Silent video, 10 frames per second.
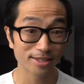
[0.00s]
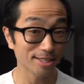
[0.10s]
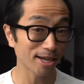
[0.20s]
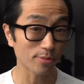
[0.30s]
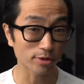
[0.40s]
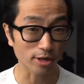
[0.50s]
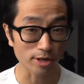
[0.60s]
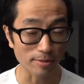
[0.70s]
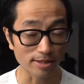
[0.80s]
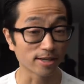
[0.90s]
Today we're
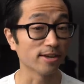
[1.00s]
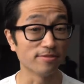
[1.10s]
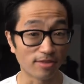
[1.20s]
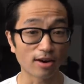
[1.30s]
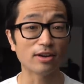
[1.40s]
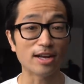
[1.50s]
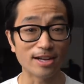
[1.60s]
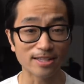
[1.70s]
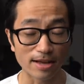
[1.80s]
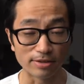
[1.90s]
talking about the Kinvara
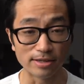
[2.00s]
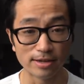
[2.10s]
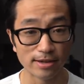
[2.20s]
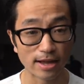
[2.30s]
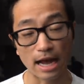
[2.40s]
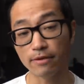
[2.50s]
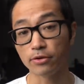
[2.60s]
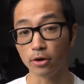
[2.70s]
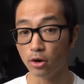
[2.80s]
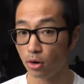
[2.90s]
11
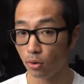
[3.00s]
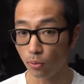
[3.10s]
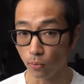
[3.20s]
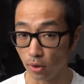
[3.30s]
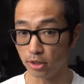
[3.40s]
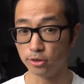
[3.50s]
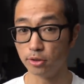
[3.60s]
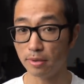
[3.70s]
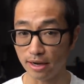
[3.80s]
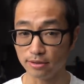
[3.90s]
after
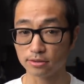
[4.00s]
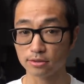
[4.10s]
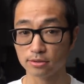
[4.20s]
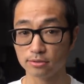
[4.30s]
100 miles.